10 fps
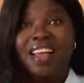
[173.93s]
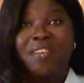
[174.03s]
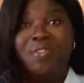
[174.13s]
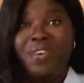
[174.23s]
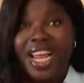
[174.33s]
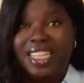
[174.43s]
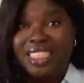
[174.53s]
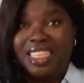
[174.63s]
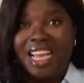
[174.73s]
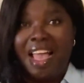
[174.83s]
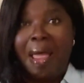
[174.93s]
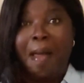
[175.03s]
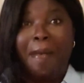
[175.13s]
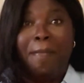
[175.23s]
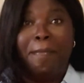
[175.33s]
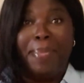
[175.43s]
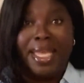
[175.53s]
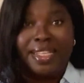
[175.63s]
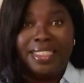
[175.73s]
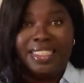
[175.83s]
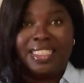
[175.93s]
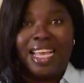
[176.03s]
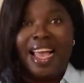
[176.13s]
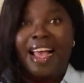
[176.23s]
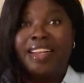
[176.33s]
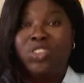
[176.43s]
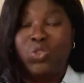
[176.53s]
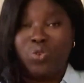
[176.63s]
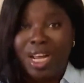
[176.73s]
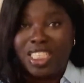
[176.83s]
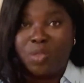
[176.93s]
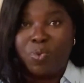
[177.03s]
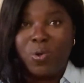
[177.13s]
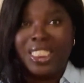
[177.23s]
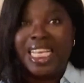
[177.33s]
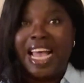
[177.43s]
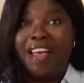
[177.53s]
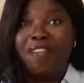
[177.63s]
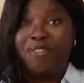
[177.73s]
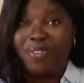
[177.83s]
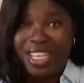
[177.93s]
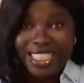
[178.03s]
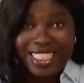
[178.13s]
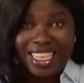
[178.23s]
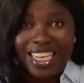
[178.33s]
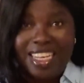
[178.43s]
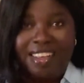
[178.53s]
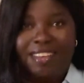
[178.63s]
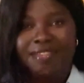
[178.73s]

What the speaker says: Rent, bills, transport, feeding.